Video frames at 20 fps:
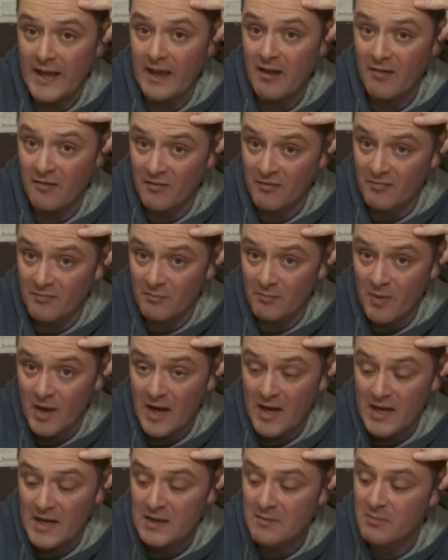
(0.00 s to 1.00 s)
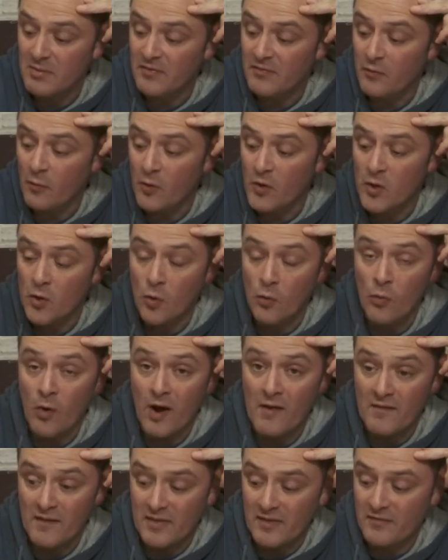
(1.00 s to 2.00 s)
out of money before you
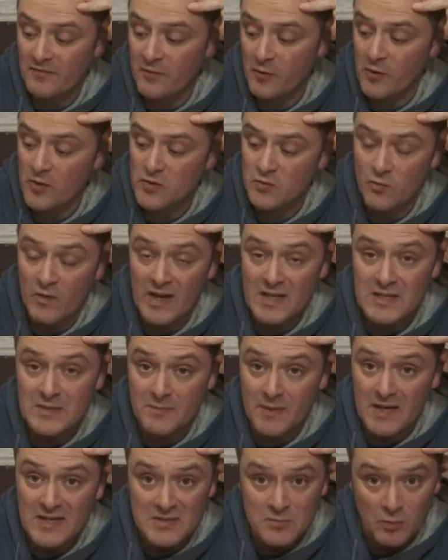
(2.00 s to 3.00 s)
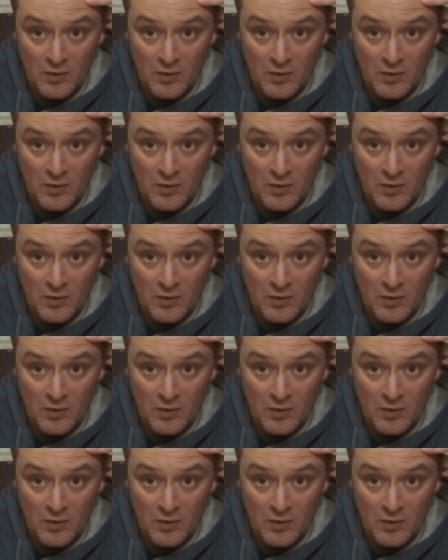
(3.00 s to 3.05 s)
arrive at the first red space,